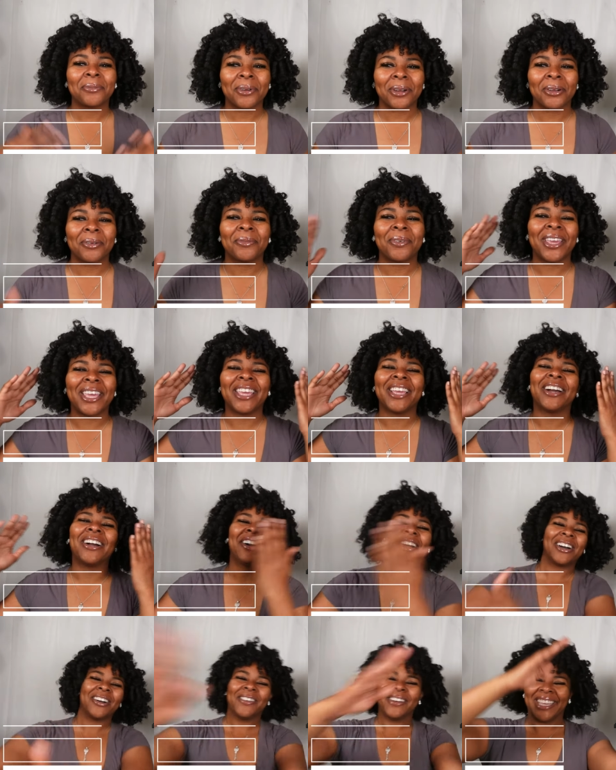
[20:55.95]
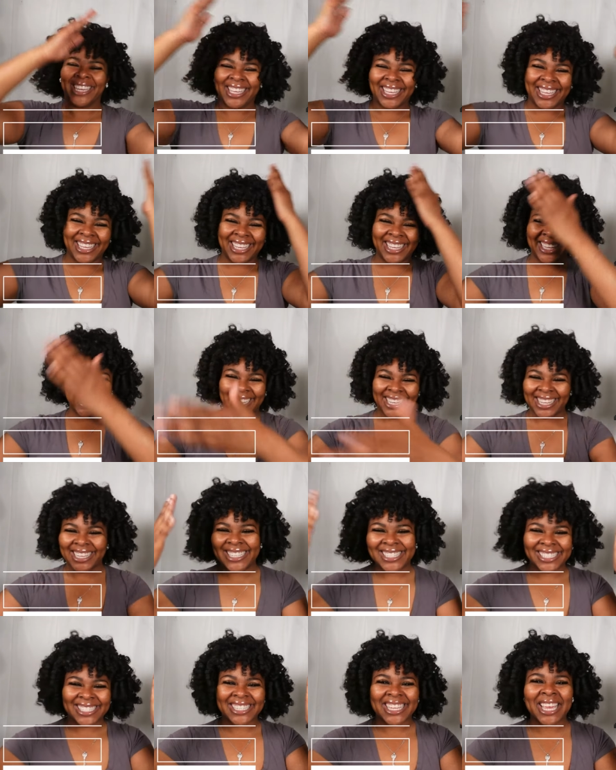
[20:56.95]
where we
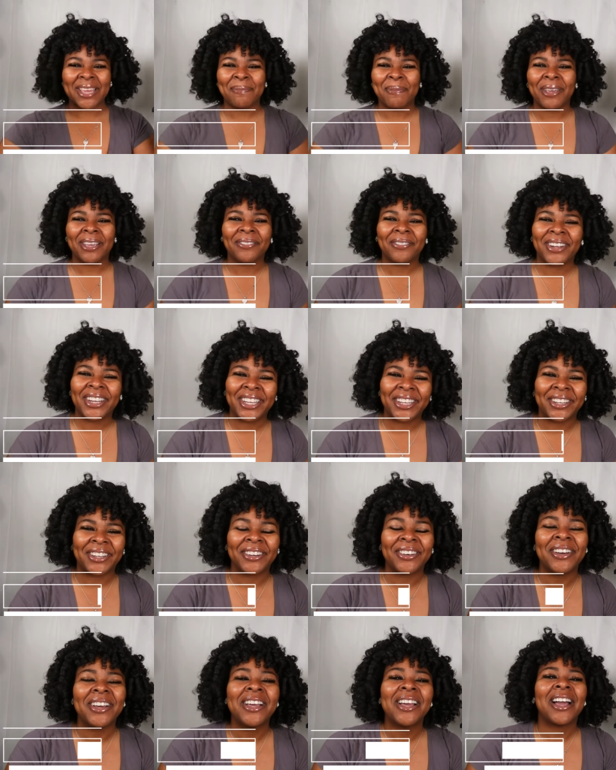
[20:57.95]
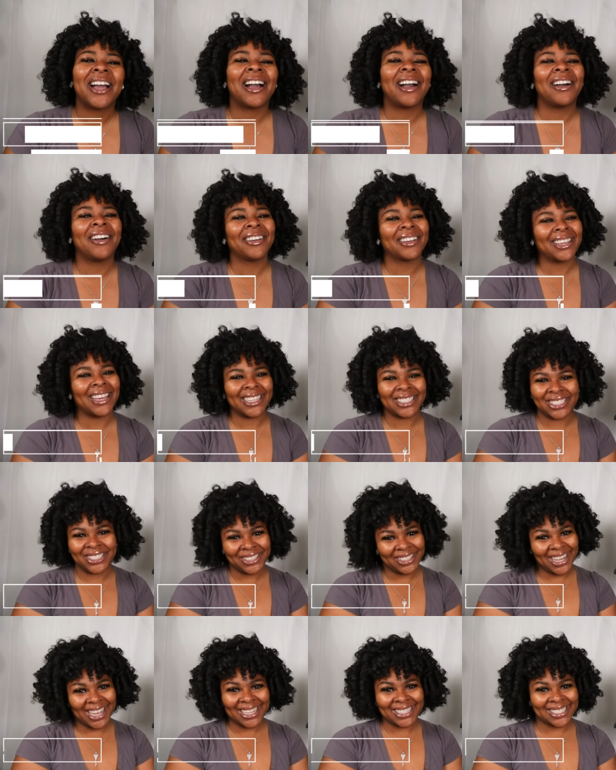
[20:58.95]
always keep it real. I'll catch
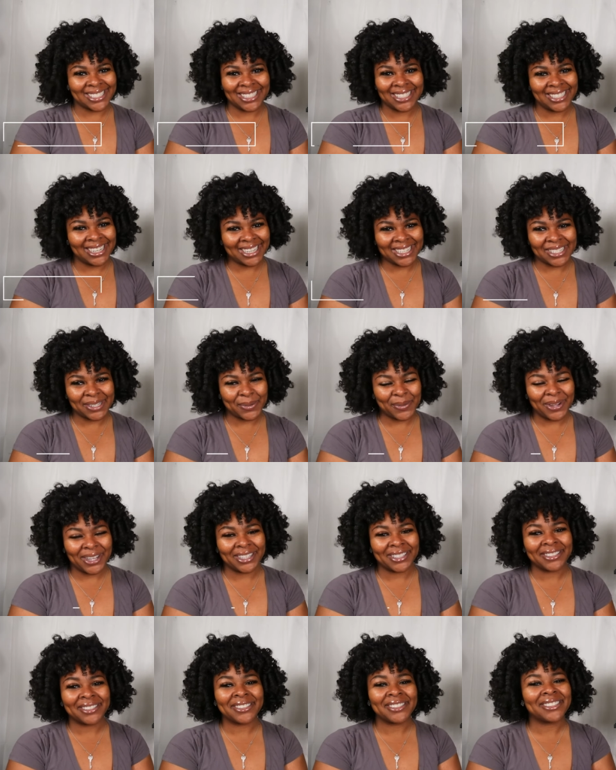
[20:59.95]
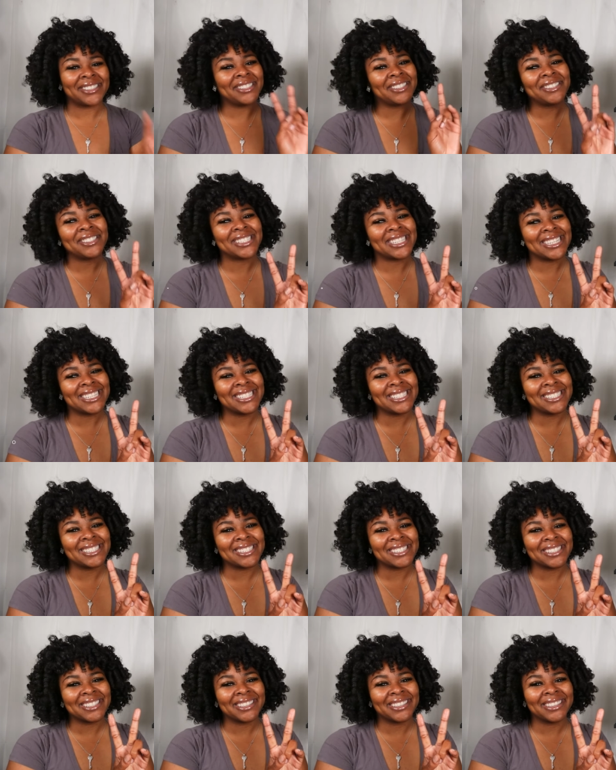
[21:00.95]
you guys in the next one.
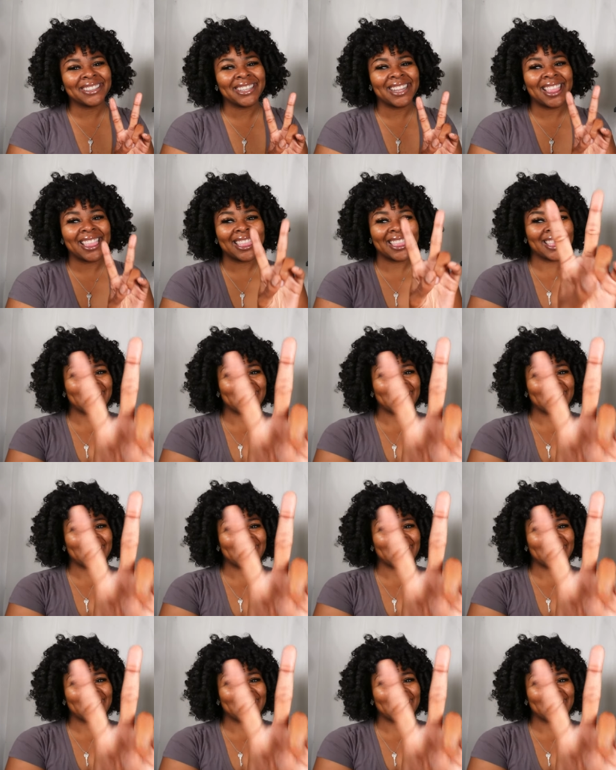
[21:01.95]
Deuces.